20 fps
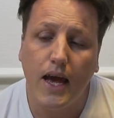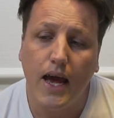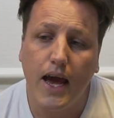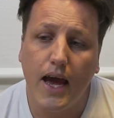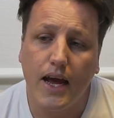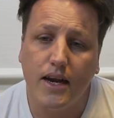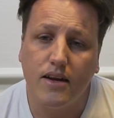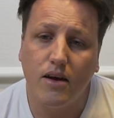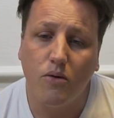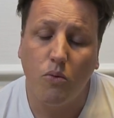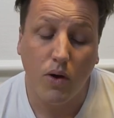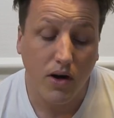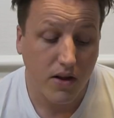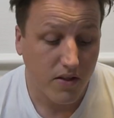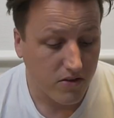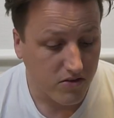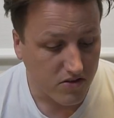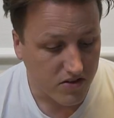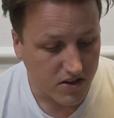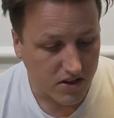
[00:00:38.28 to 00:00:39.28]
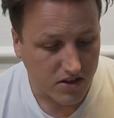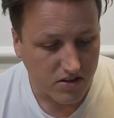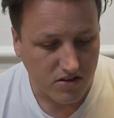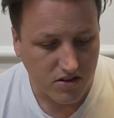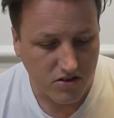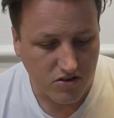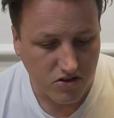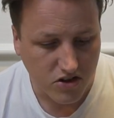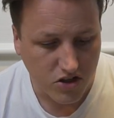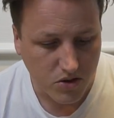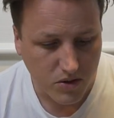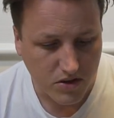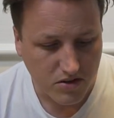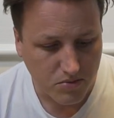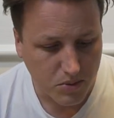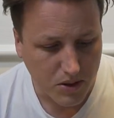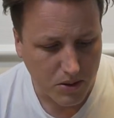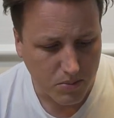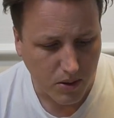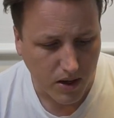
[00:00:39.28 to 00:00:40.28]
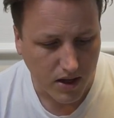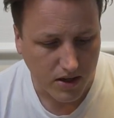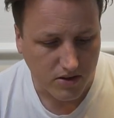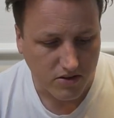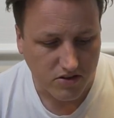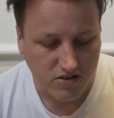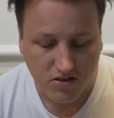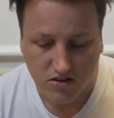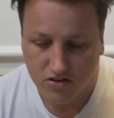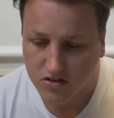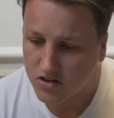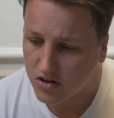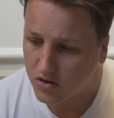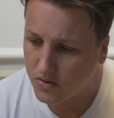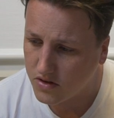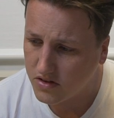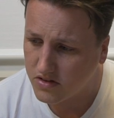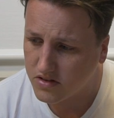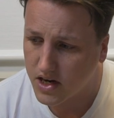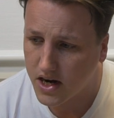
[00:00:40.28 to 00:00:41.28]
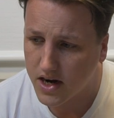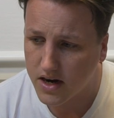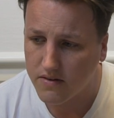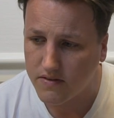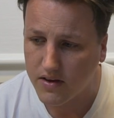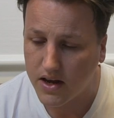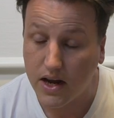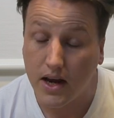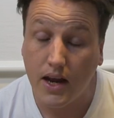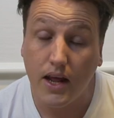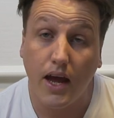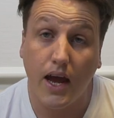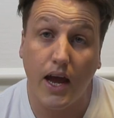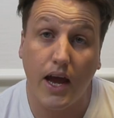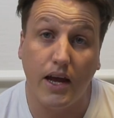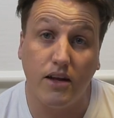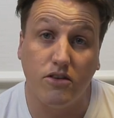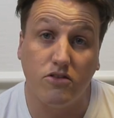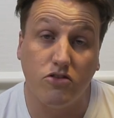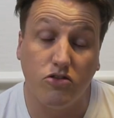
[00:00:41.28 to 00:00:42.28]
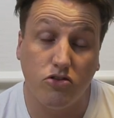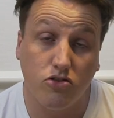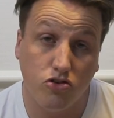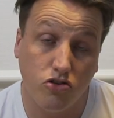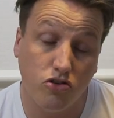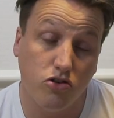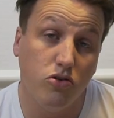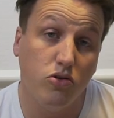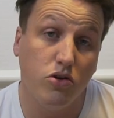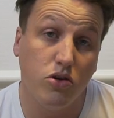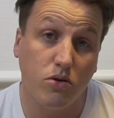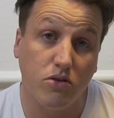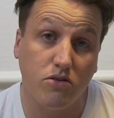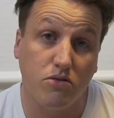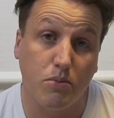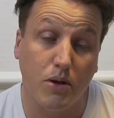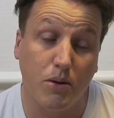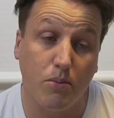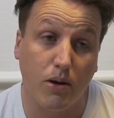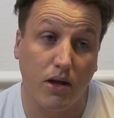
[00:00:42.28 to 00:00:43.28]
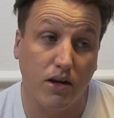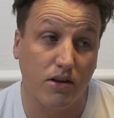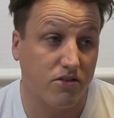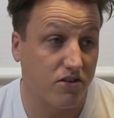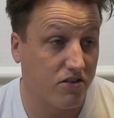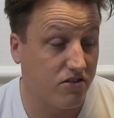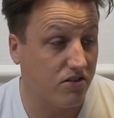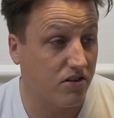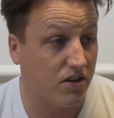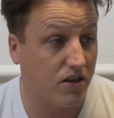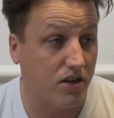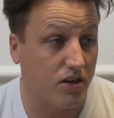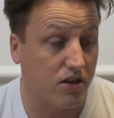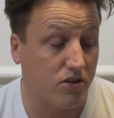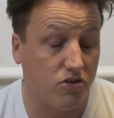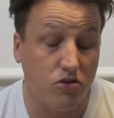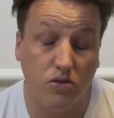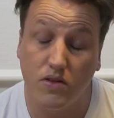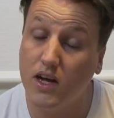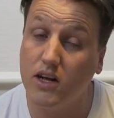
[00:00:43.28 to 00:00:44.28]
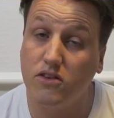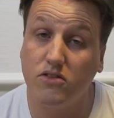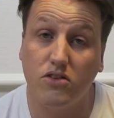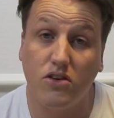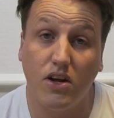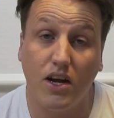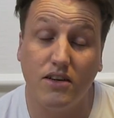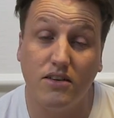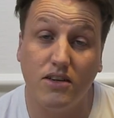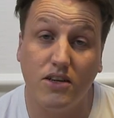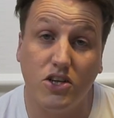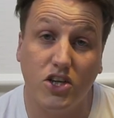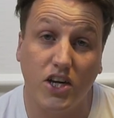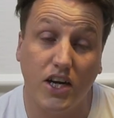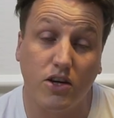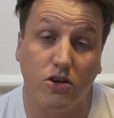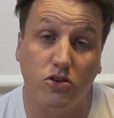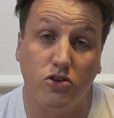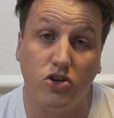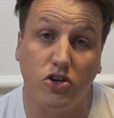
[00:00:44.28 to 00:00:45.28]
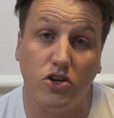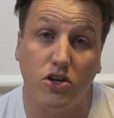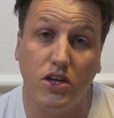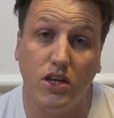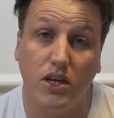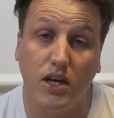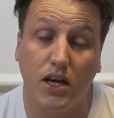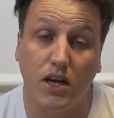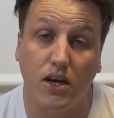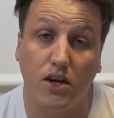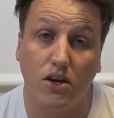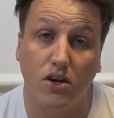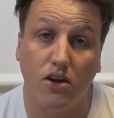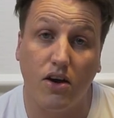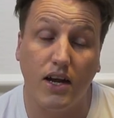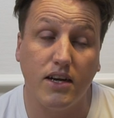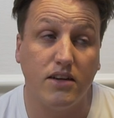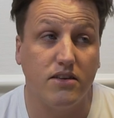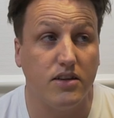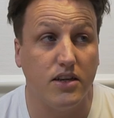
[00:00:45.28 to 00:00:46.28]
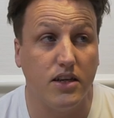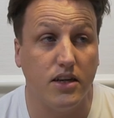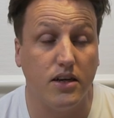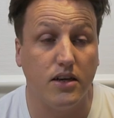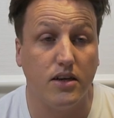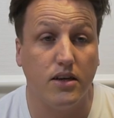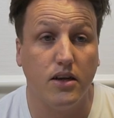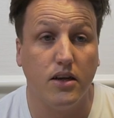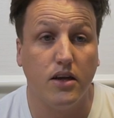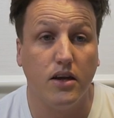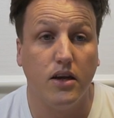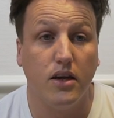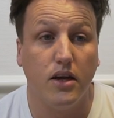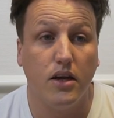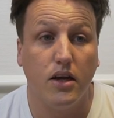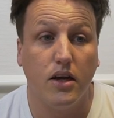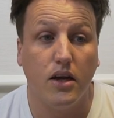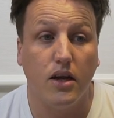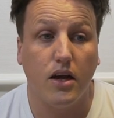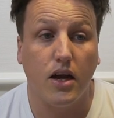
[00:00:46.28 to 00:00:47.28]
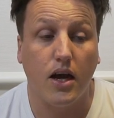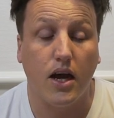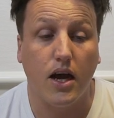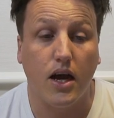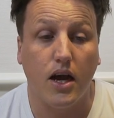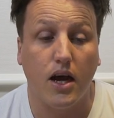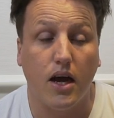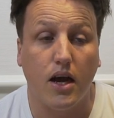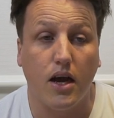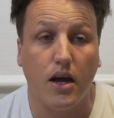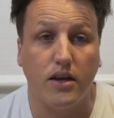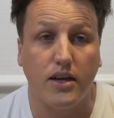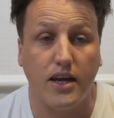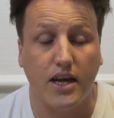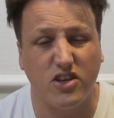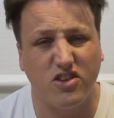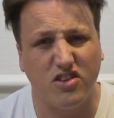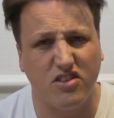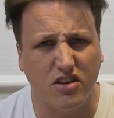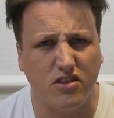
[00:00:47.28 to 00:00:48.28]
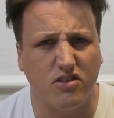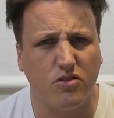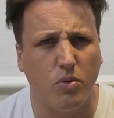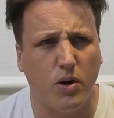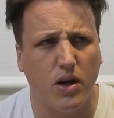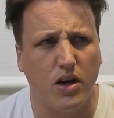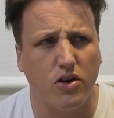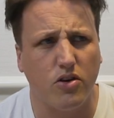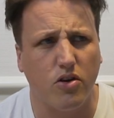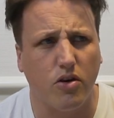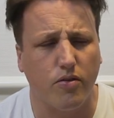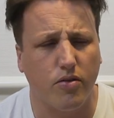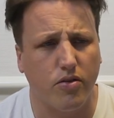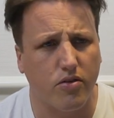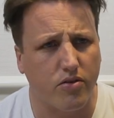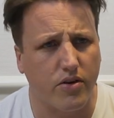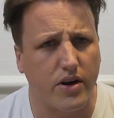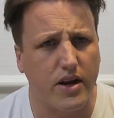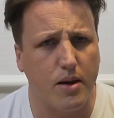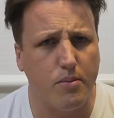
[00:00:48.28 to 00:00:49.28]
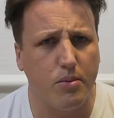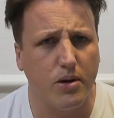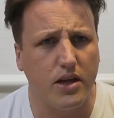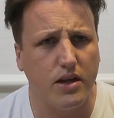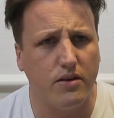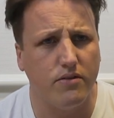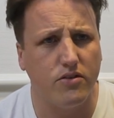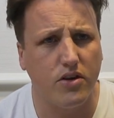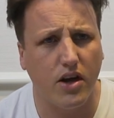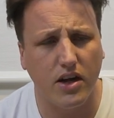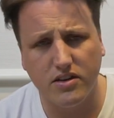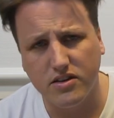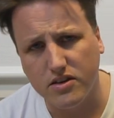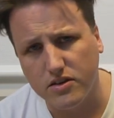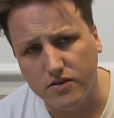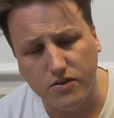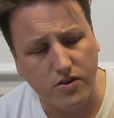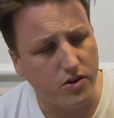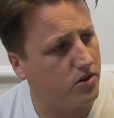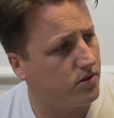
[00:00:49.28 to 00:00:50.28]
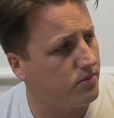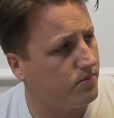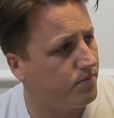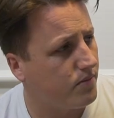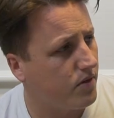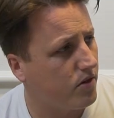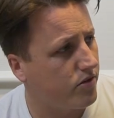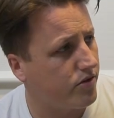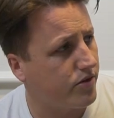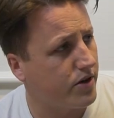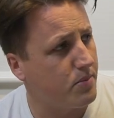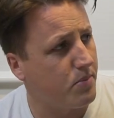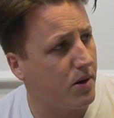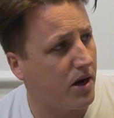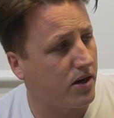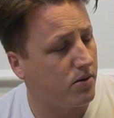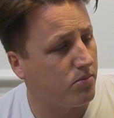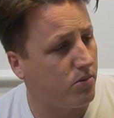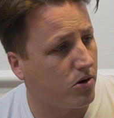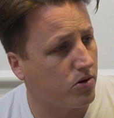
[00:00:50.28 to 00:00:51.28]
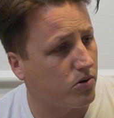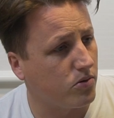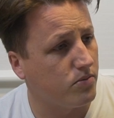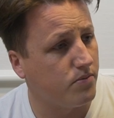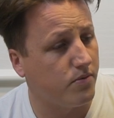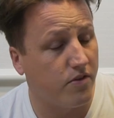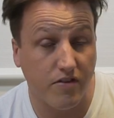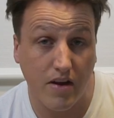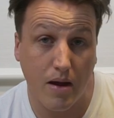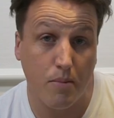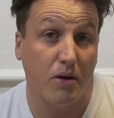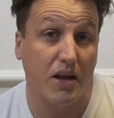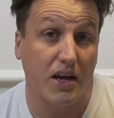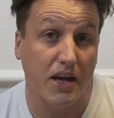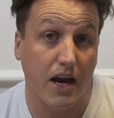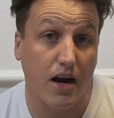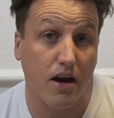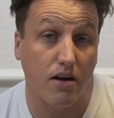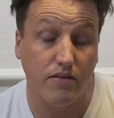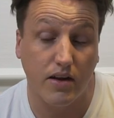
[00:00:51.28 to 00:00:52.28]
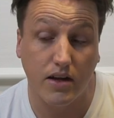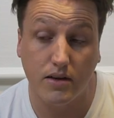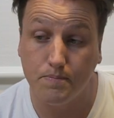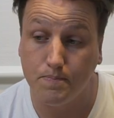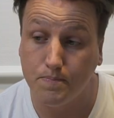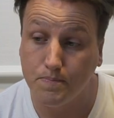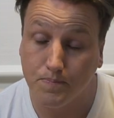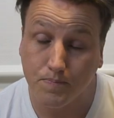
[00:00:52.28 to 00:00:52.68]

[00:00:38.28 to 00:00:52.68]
And one of those things is USB plugs. So this caravan has two USB plugs. This is a 2019 Jayco Journey, a 19-61.3, I believe, 19-foot, 3-bunk model family caravan.